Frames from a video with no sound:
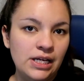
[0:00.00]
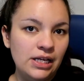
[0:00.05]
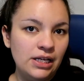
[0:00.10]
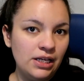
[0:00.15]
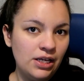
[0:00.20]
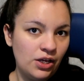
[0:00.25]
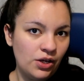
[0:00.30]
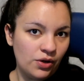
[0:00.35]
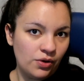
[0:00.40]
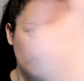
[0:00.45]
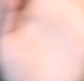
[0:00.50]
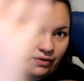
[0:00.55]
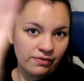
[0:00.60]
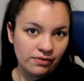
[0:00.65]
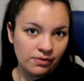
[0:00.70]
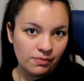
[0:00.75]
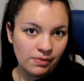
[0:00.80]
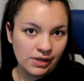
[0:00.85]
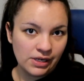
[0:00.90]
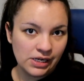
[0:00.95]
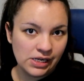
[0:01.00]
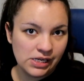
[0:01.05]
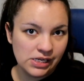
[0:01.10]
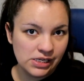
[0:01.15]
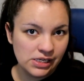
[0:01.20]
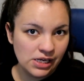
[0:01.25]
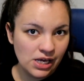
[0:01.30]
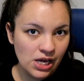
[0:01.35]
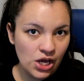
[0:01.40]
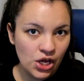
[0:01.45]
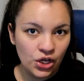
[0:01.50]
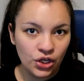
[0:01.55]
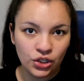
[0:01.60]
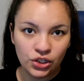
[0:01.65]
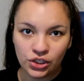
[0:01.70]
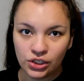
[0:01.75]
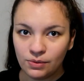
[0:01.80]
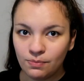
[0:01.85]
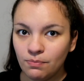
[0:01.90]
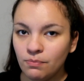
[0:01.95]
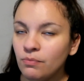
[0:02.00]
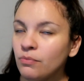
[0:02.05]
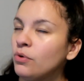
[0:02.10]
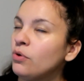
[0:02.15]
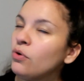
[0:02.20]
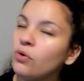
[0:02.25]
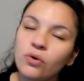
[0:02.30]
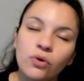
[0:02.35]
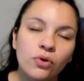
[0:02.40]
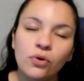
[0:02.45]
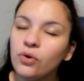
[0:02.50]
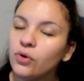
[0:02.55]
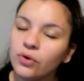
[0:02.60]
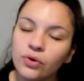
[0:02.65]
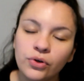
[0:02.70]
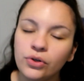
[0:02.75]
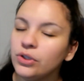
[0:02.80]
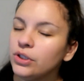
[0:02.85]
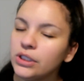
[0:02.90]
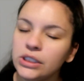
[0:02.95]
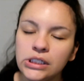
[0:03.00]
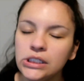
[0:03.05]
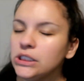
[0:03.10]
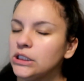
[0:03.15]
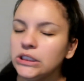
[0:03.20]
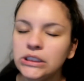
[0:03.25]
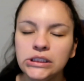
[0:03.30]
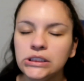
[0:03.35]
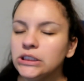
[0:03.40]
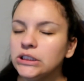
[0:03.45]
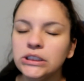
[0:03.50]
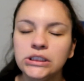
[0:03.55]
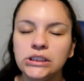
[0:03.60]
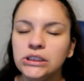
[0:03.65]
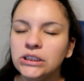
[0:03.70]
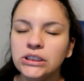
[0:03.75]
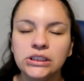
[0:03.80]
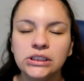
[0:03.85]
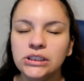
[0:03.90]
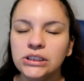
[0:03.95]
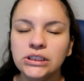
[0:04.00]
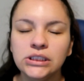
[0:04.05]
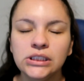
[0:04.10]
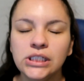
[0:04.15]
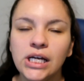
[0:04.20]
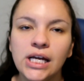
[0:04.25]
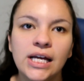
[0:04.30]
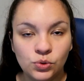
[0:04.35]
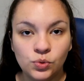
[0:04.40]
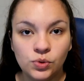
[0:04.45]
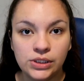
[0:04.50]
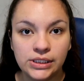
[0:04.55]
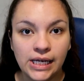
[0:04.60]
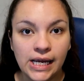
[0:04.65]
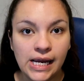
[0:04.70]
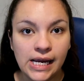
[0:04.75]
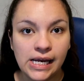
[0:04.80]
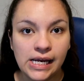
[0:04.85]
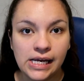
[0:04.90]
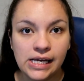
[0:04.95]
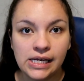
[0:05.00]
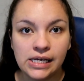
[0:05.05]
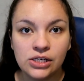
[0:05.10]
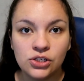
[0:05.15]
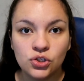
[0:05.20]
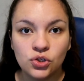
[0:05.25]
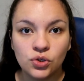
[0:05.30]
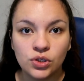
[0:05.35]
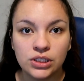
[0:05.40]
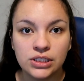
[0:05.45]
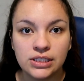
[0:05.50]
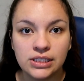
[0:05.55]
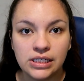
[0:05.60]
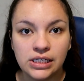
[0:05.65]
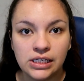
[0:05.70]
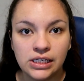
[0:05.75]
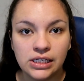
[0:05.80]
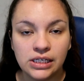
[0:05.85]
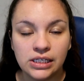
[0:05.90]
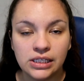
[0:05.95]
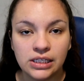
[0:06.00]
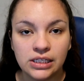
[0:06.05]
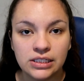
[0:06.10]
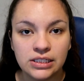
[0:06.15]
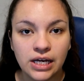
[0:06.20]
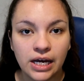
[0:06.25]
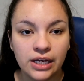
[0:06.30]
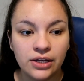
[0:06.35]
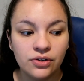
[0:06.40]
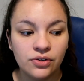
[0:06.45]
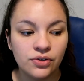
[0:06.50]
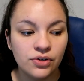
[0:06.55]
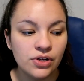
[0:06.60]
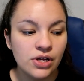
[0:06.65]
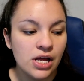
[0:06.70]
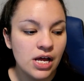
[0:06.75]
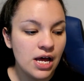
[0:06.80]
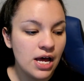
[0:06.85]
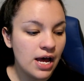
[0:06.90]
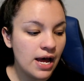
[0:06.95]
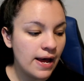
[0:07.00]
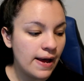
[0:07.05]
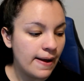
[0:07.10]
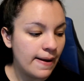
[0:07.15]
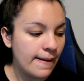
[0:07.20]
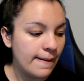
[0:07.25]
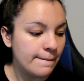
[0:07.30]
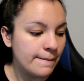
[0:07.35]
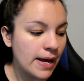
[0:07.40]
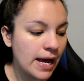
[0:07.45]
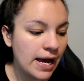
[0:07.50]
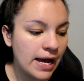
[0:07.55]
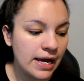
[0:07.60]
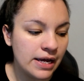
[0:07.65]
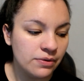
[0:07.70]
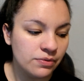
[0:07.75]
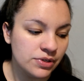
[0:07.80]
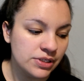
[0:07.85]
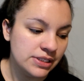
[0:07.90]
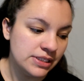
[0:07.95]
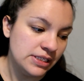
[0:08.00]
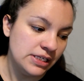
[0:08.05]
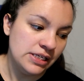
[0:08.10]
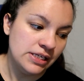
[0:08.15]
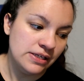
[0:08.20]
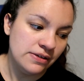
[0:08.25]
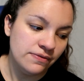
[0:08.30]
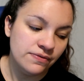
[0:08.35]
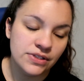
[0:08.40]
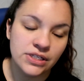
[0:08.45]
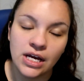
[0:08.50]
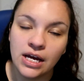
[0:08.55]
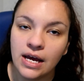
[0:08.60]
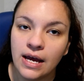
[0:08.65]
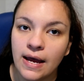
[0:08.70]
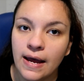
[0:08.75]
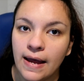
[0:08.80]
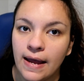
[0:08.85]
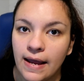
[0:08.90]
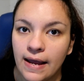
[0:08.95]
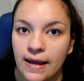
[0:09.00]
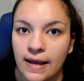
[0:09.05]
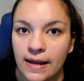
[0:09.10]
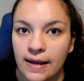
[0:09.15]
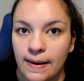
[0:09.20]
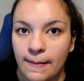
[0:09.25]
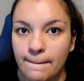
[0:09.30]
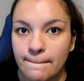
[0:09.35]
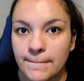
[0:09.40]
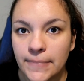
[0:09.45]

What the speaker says: Hello, everybody. Good morning. Today, as you can see in the title, I received a